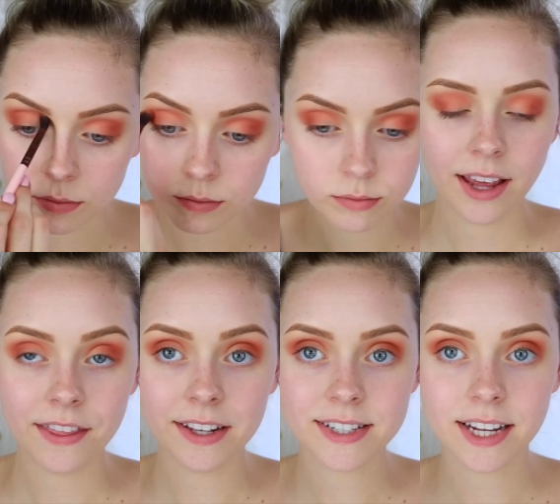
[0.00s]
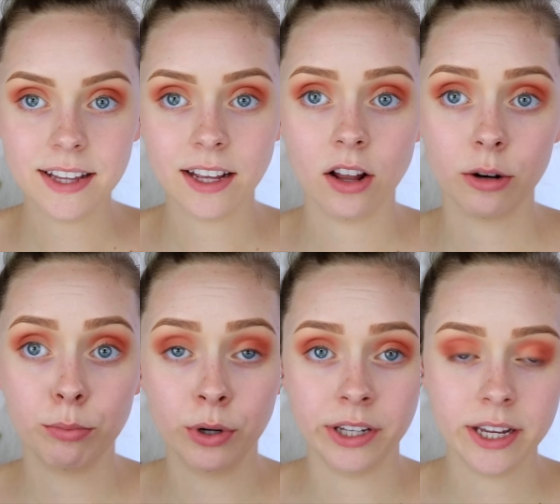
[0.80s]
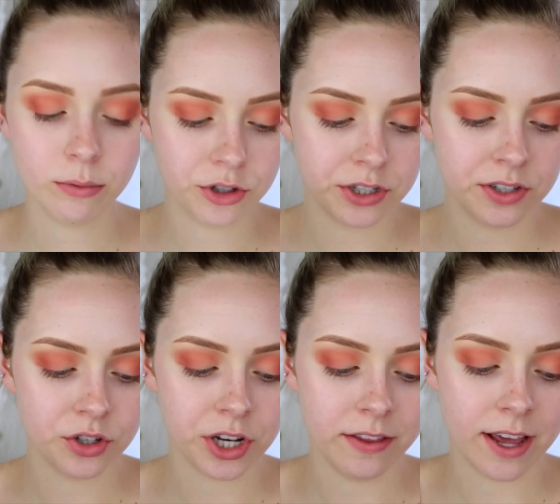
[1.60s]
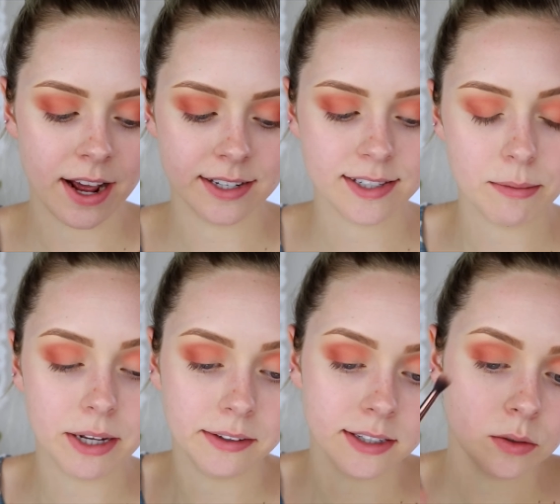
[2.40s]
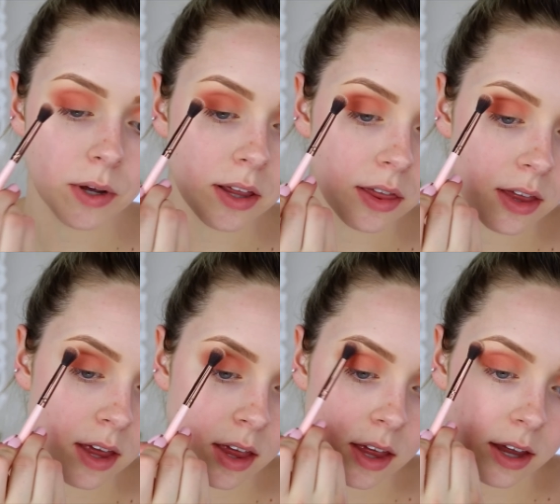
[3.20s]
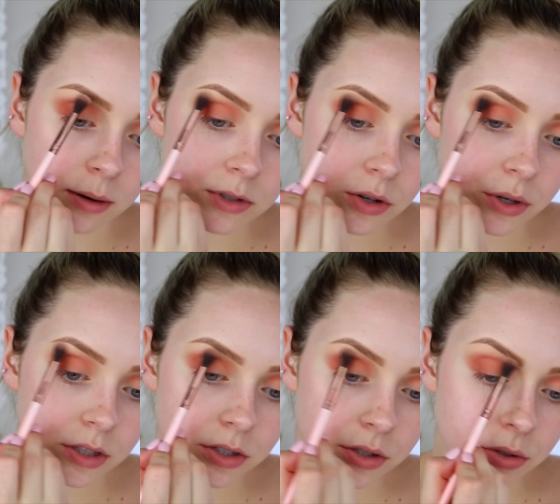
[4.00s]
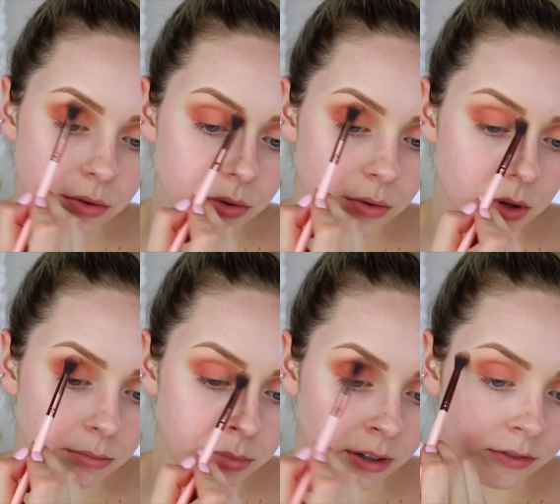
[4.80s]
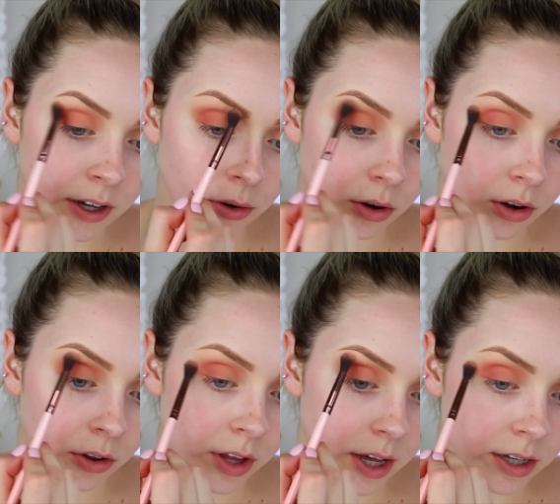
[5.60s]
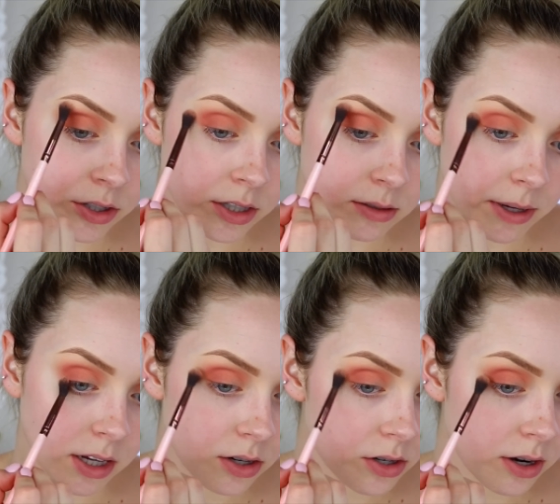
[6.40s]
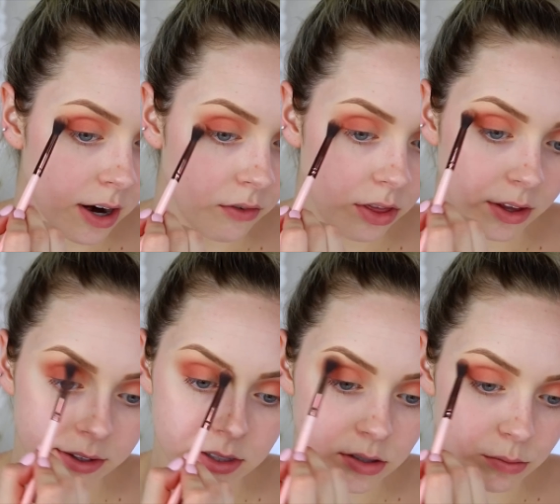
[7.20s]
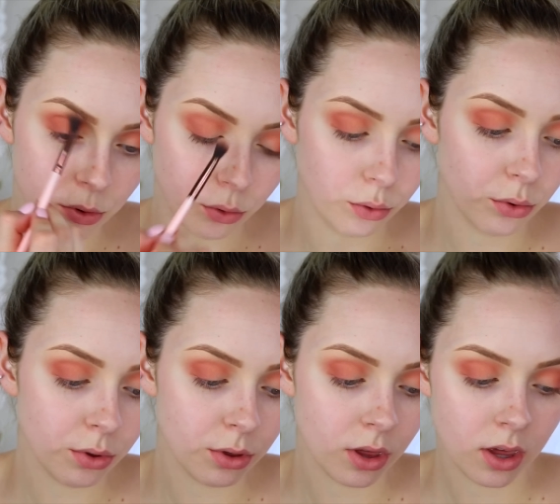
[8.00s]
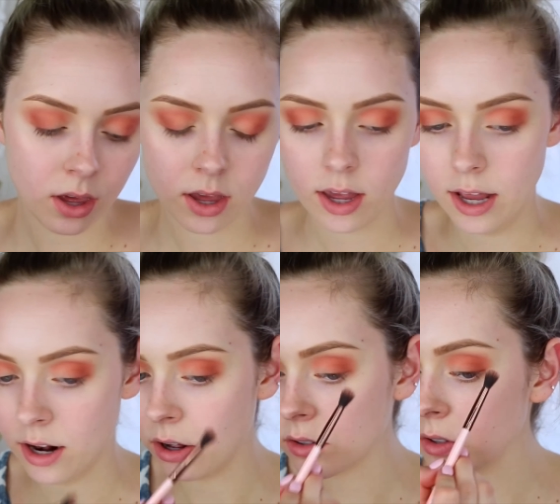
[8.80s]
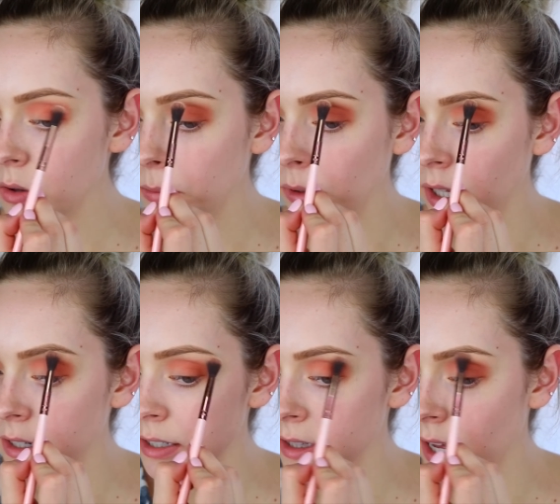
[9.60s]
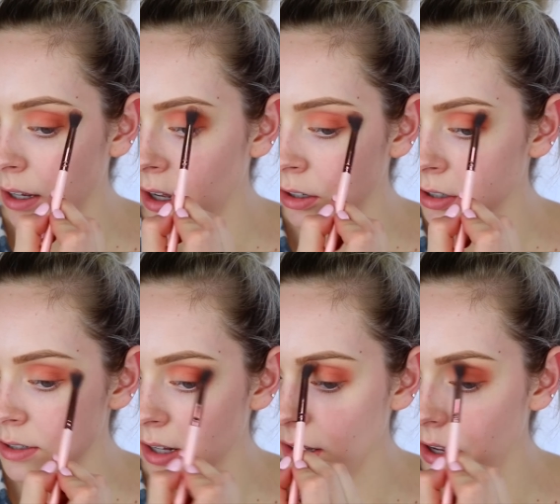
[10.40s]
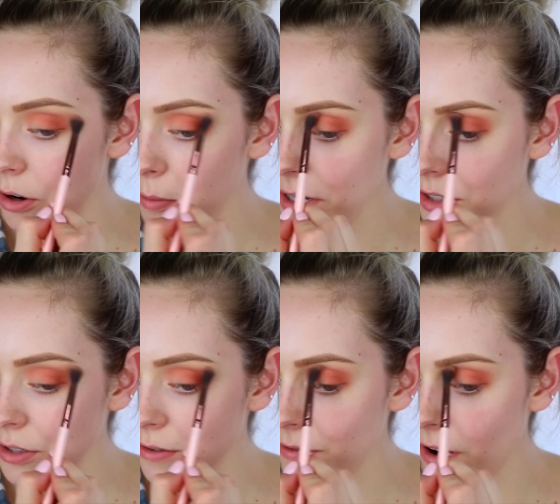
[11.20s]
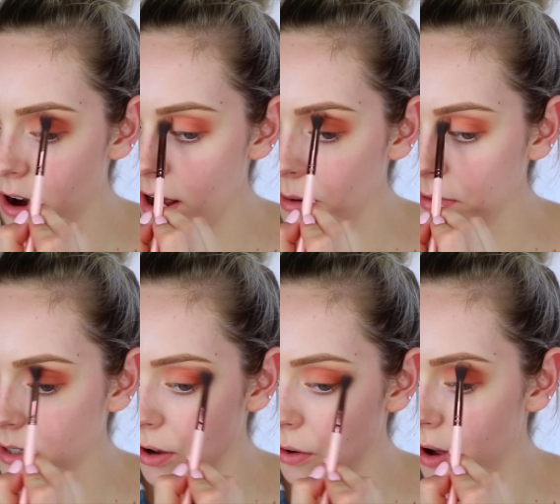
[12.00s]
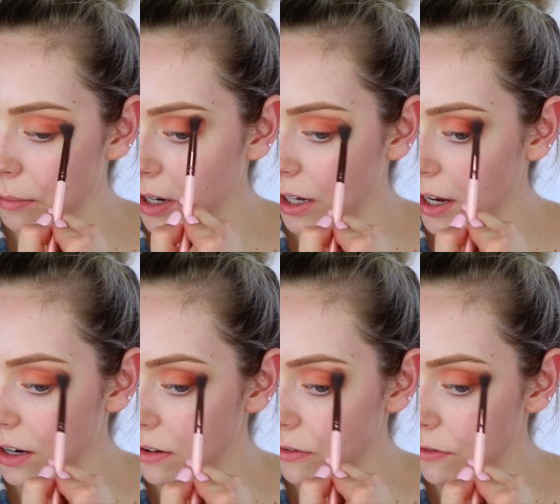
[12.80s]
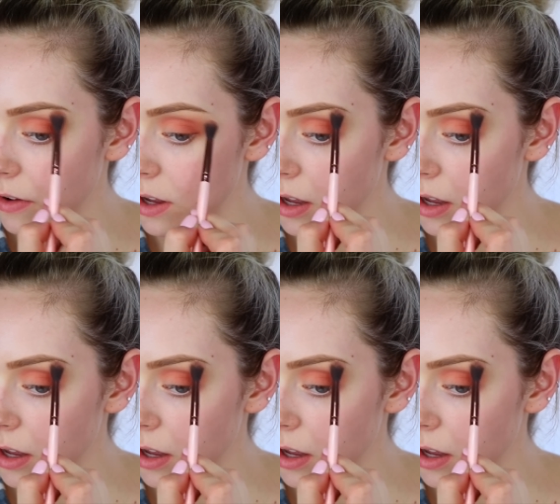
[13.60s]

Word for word: And then taking the color Brilliant, which is the shade that I set my lids with, I'm just going to buff out all the edges, making sure everything is smooth. And I also blended that color just a little bit too far up, so I'm going to kind of